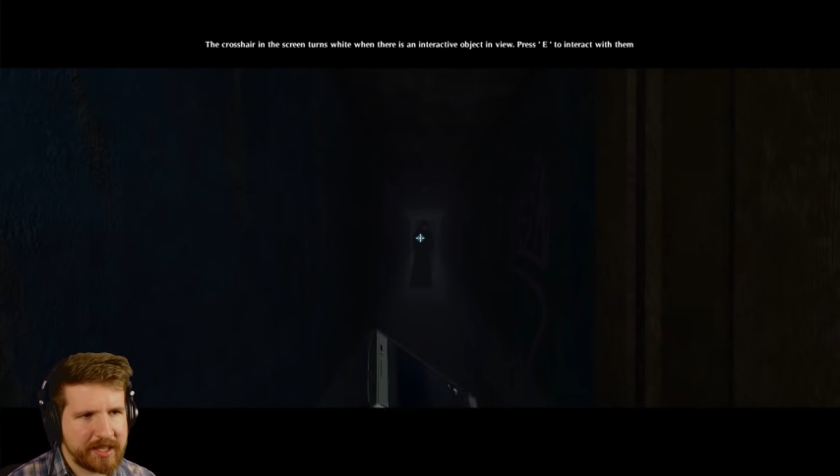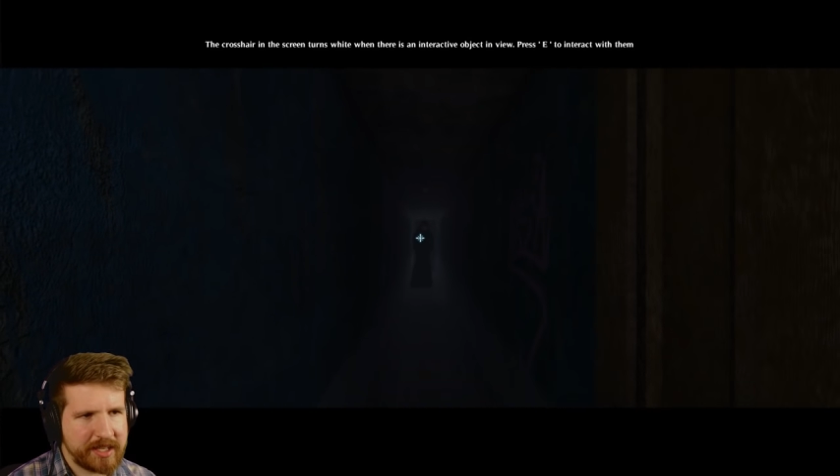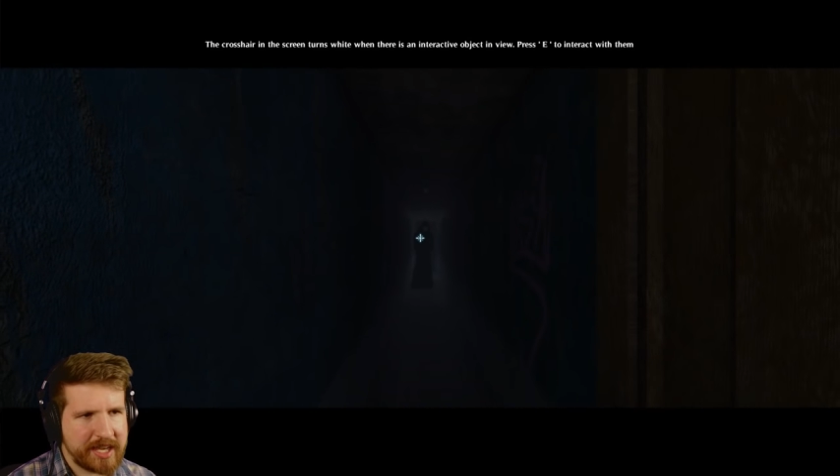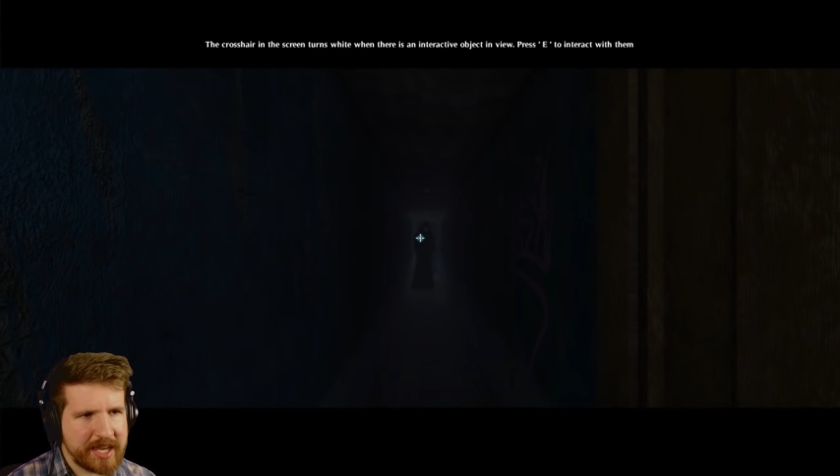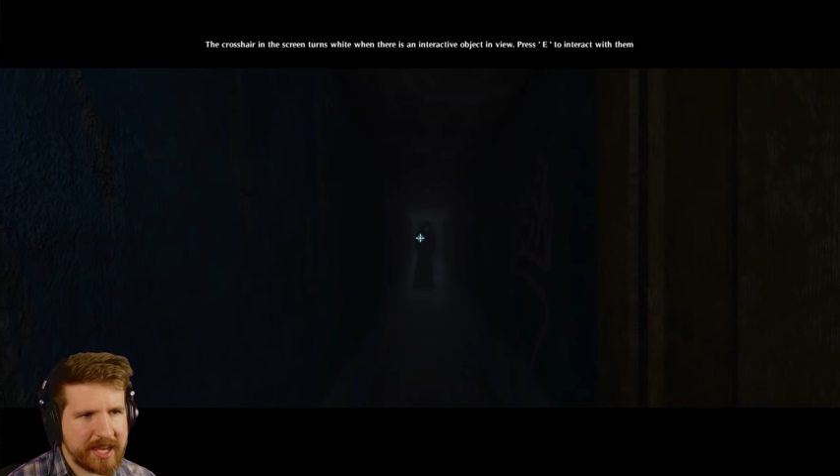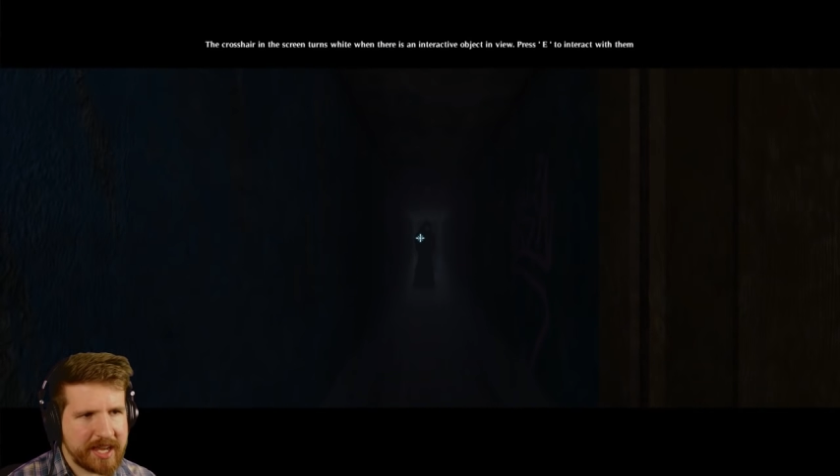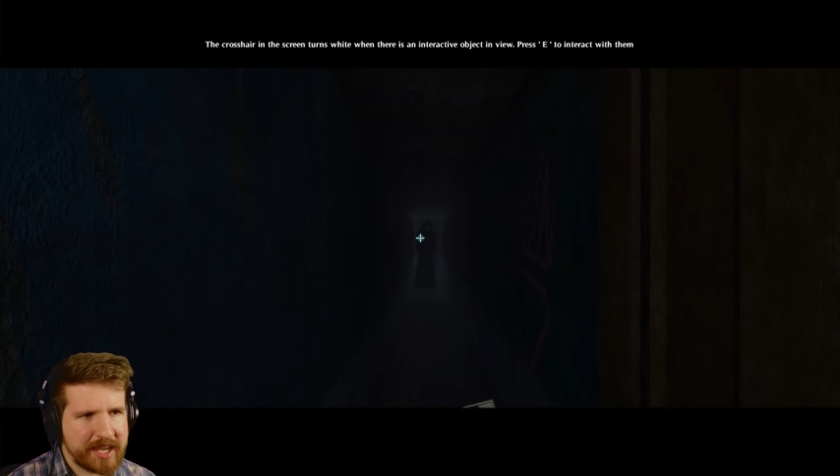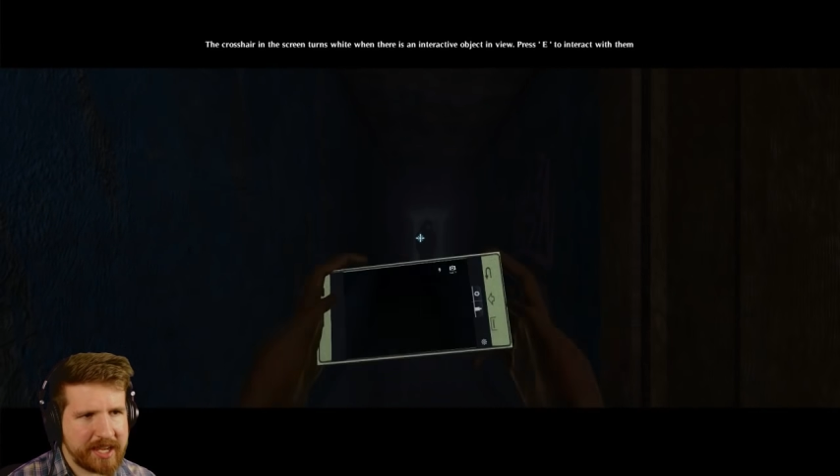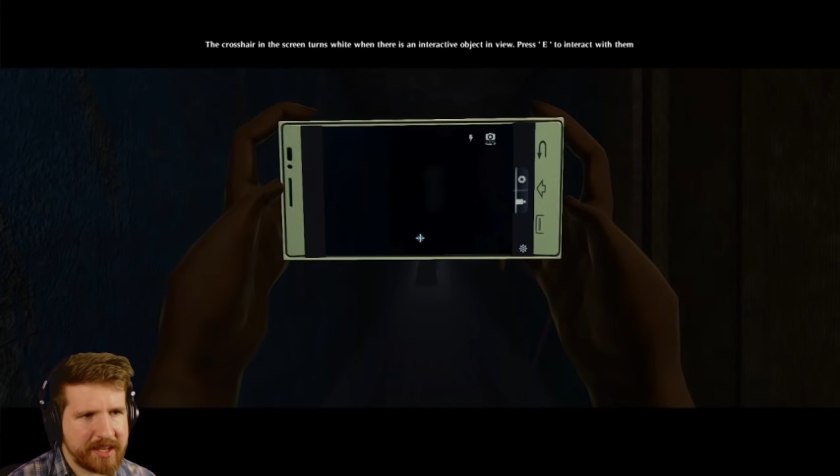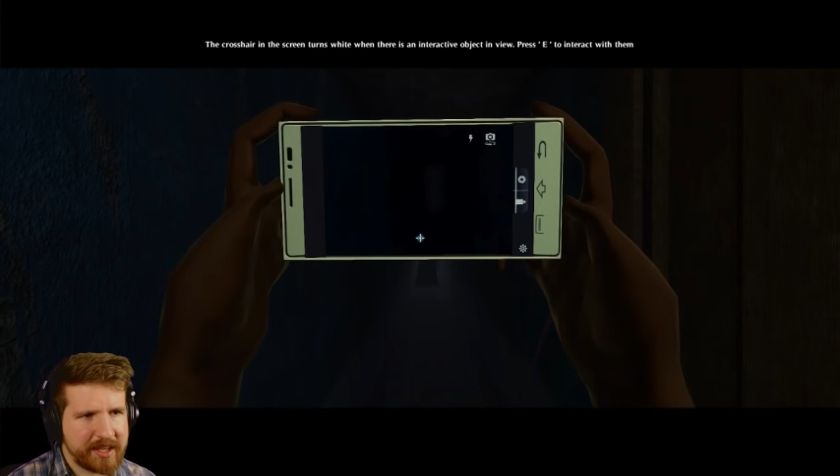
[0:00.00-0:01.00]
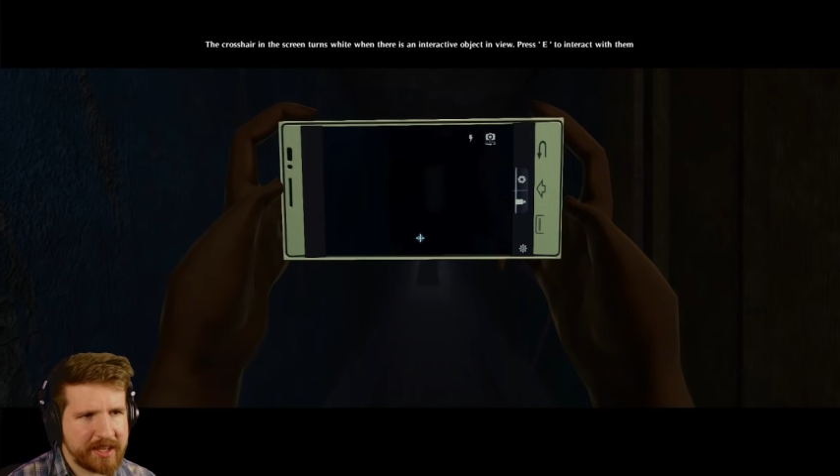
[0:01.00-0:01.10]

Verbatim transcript: Yeah, hi.